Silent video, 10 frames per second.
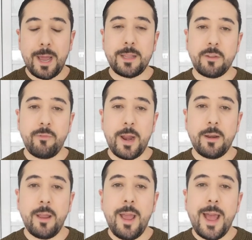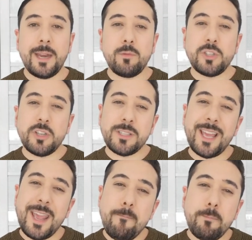paid the rent, and it was just
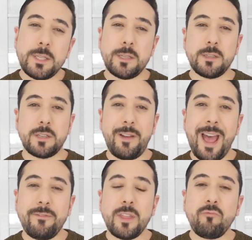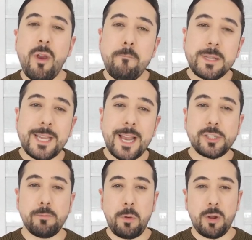the impetus of having the rent
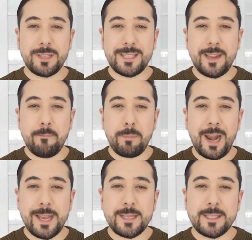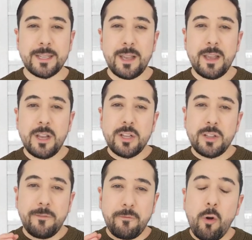protection policy in place
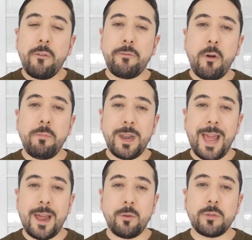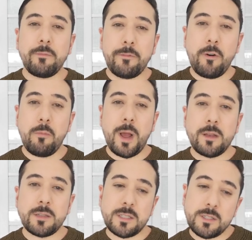from the landlord and from
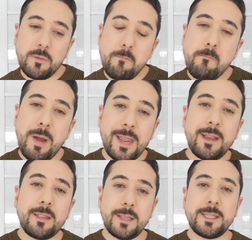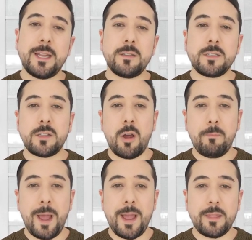us to make the tenant start
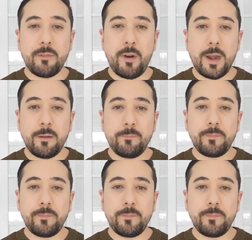paying the rent.